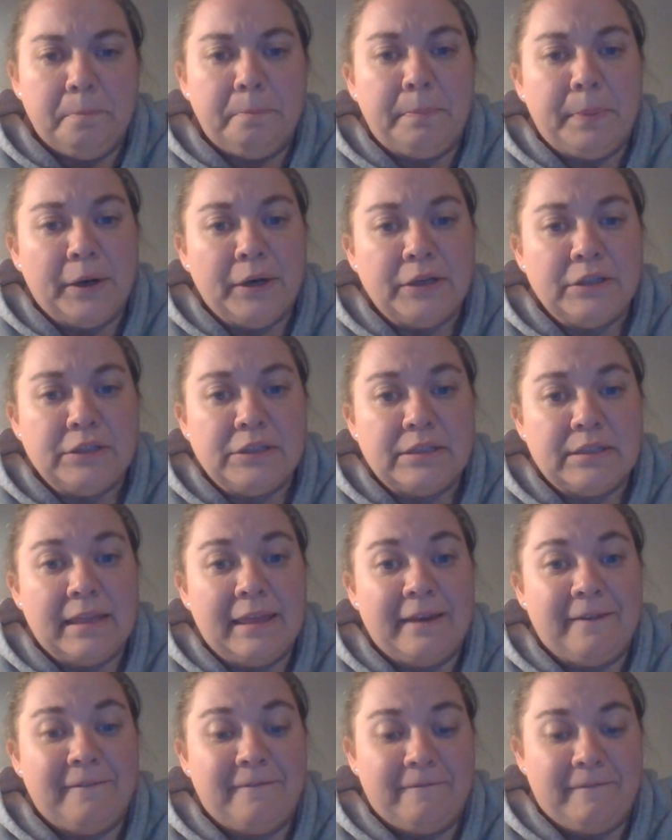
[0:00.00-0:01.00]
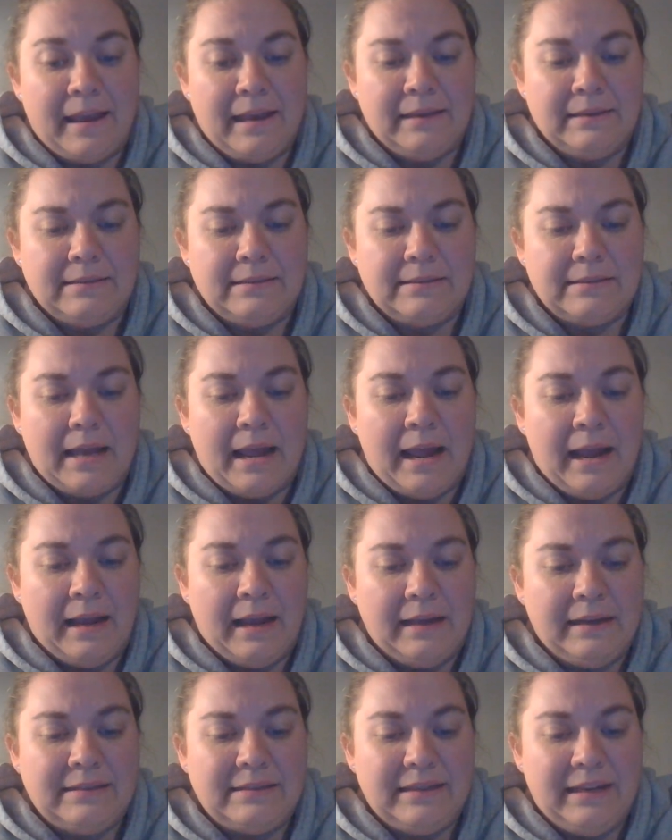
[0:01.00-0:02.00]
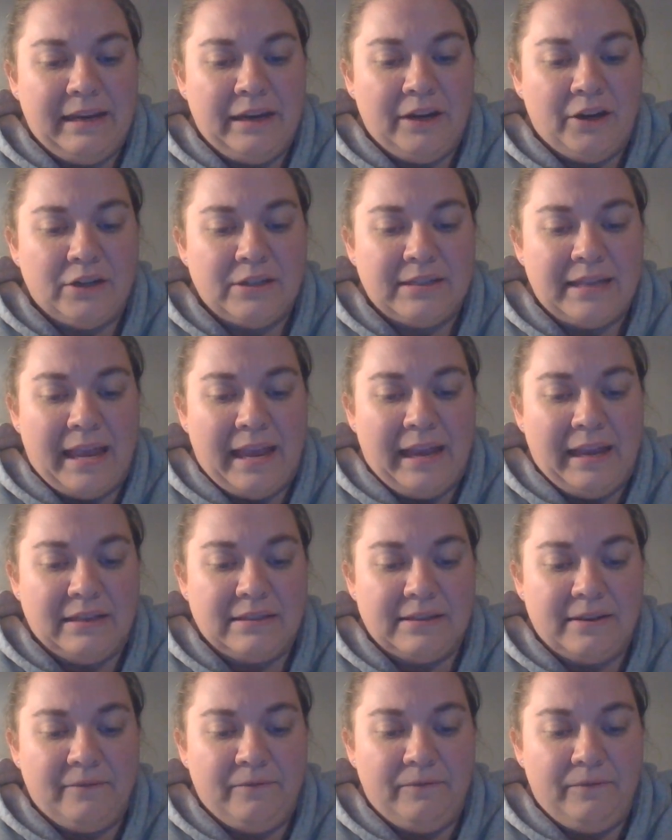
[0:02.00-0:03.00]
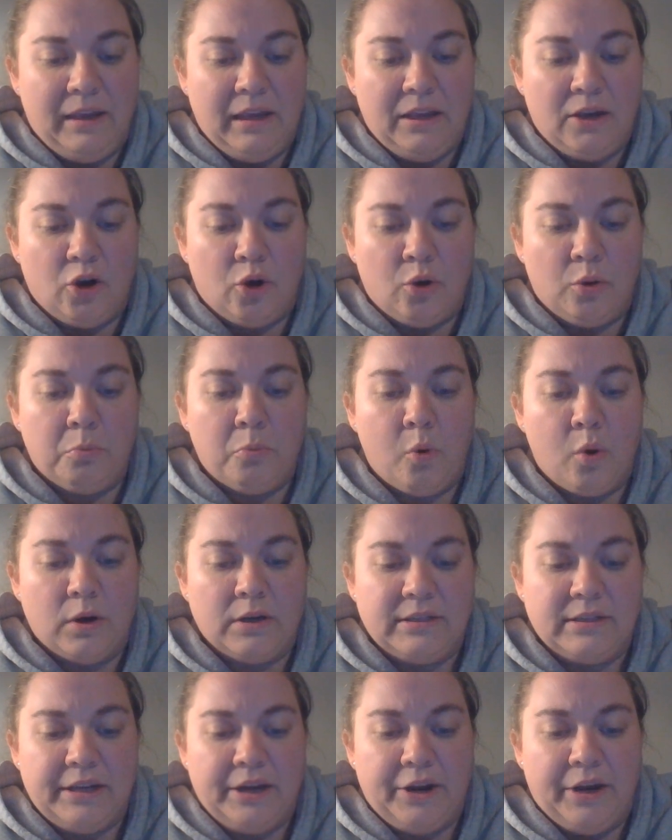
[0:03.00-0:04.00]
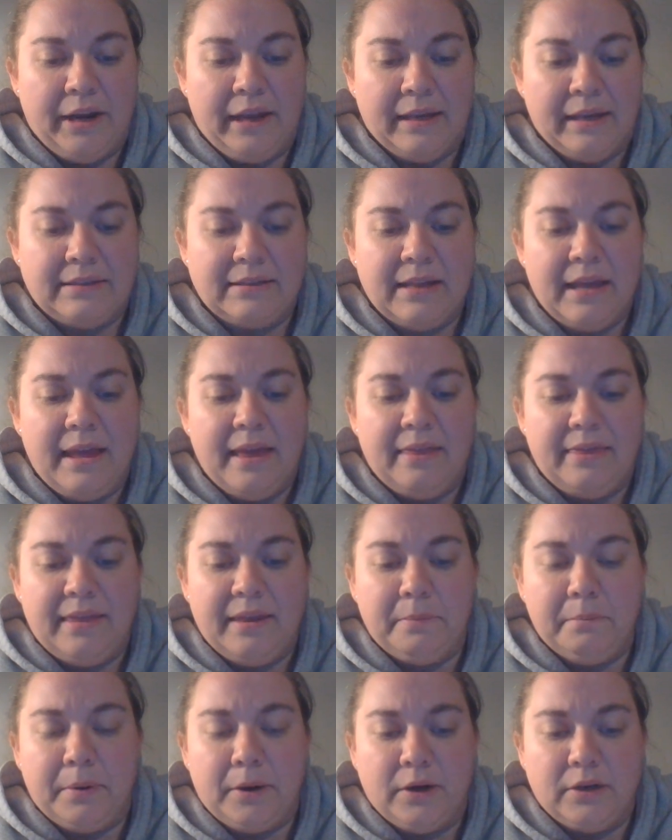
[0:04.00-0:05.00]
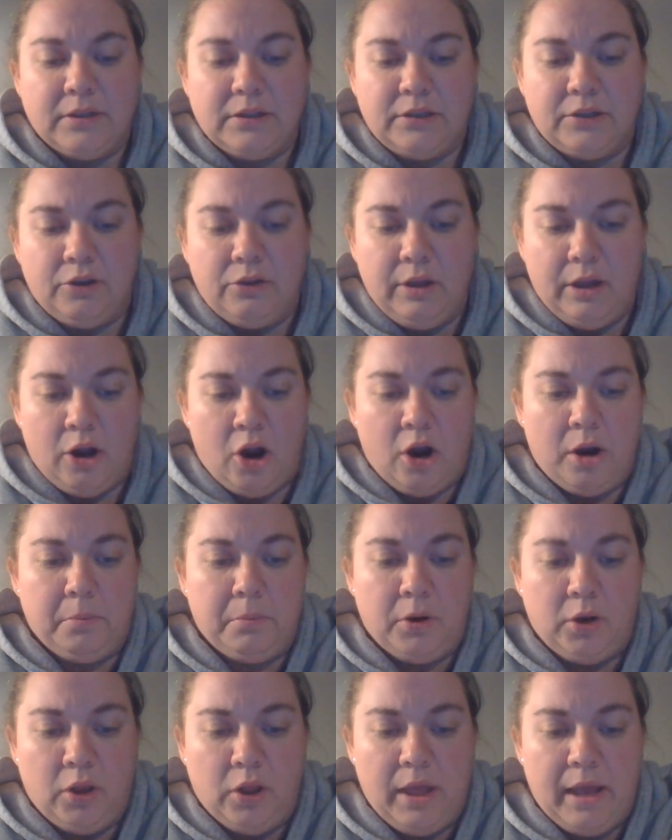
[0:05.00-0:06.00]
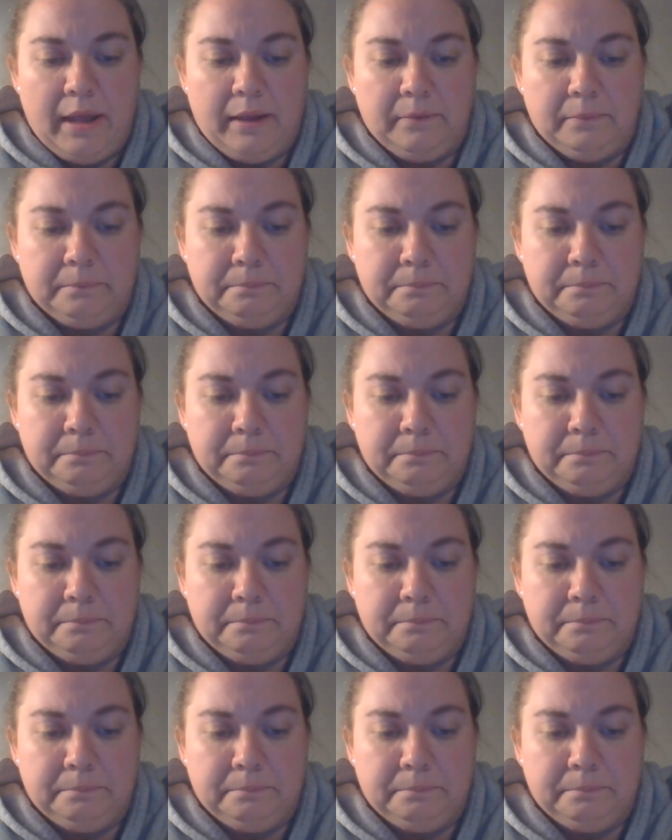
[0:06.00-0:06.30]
Burns to the face, eyes, ears, hands, and feet are more serious than burns to the arm or leg.